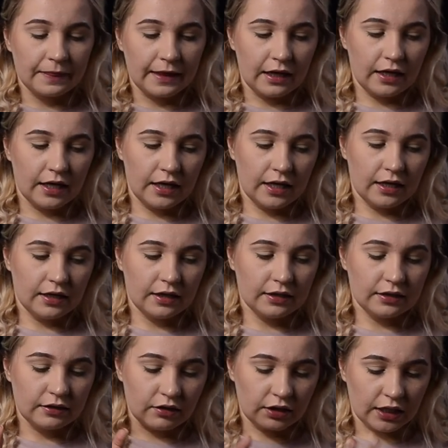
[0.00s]

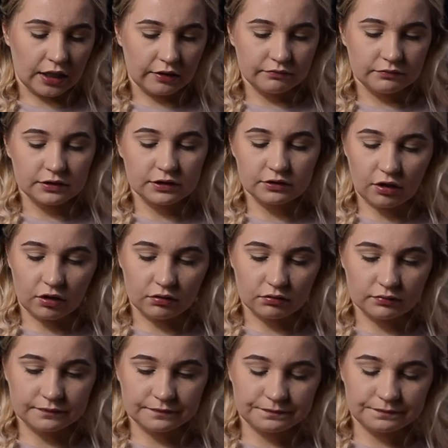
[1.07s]
And okay, so